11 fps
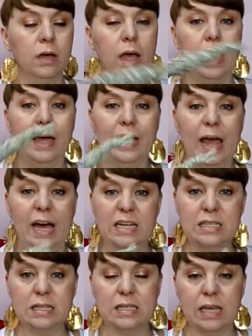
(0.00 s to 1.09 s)
and it has
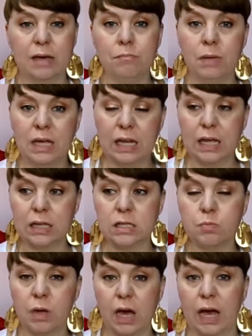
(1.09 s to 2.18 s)
the same meanings
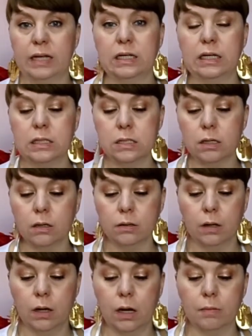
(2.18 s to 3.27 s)
behind it,
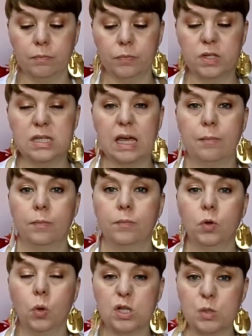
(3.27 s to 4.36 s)
same
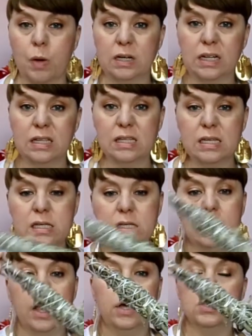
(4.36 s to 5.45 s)
correspondences,
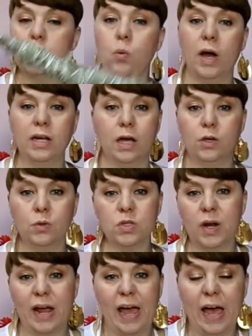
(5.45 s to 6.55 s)
so why not use what
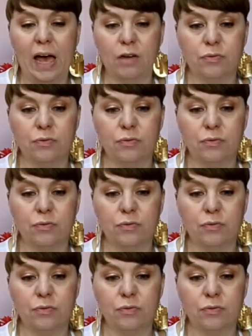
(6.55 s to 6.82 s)
I have?